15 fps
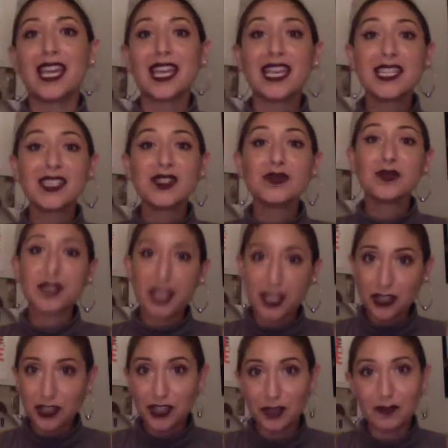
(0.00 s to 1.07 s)
is the
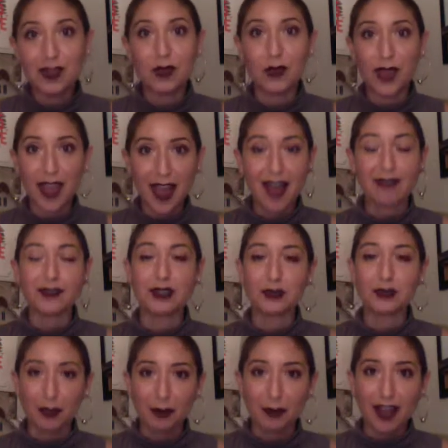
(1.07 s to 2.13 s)
relationship that we have to
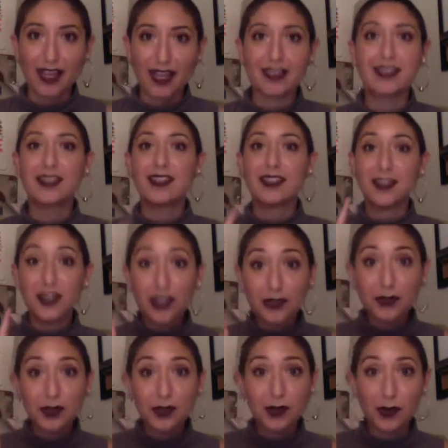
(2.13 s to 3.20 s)
our body.
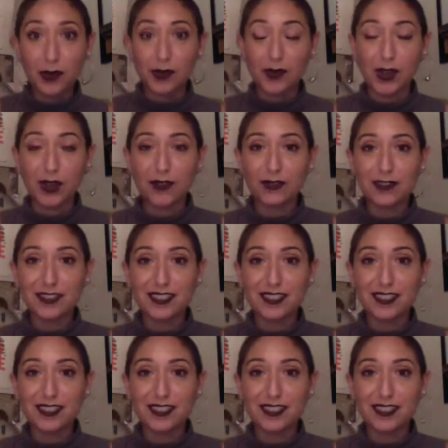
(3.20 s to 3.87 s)
Numero uno.